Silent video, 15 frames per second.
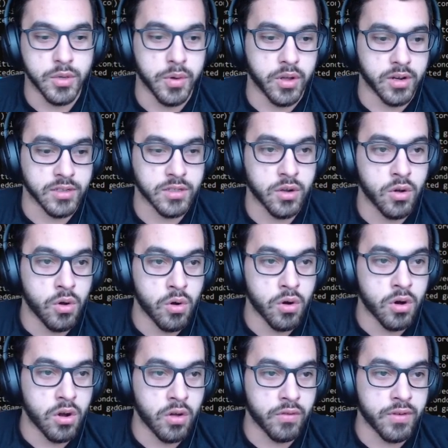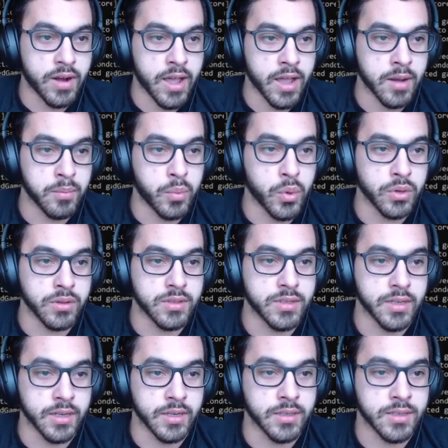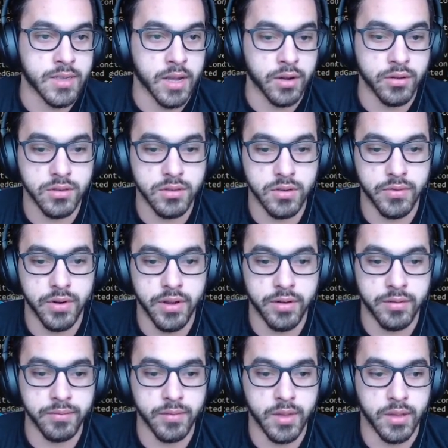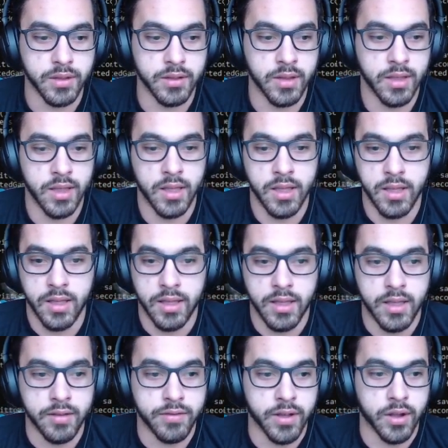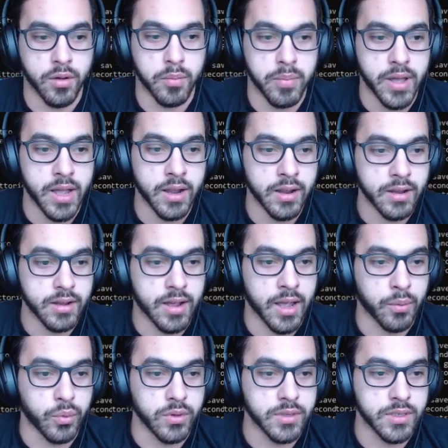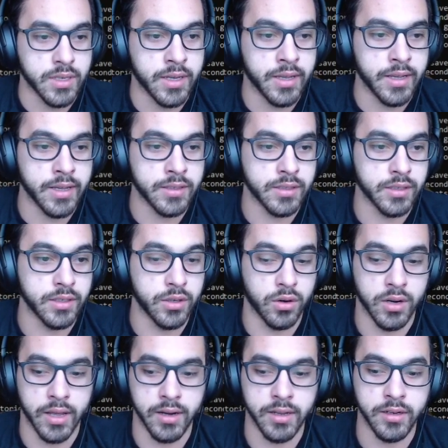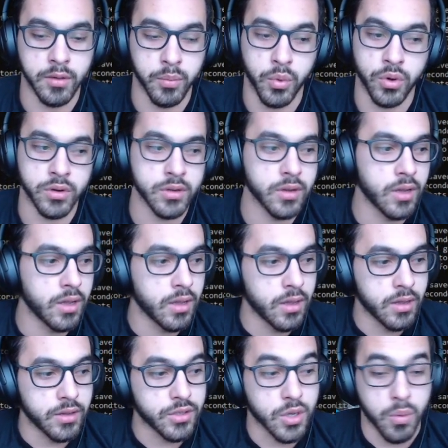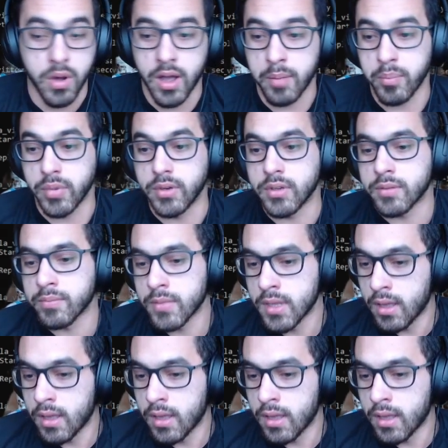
So we got a score of 9.6 seconds over here. If I go back, I will see it in the online leaderboard. So what happened?